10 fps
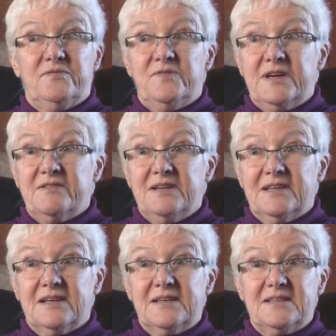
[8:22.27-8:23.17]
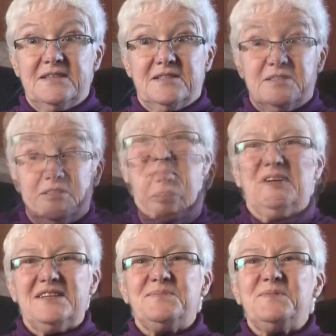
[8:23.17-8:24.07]
very nice. My
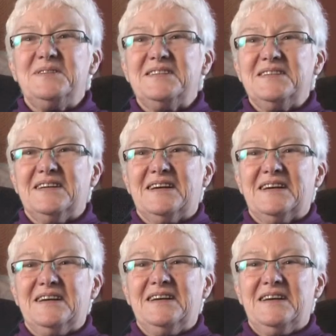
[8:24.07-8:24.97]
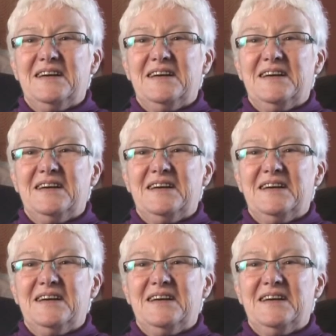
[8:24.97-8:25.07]
husband and I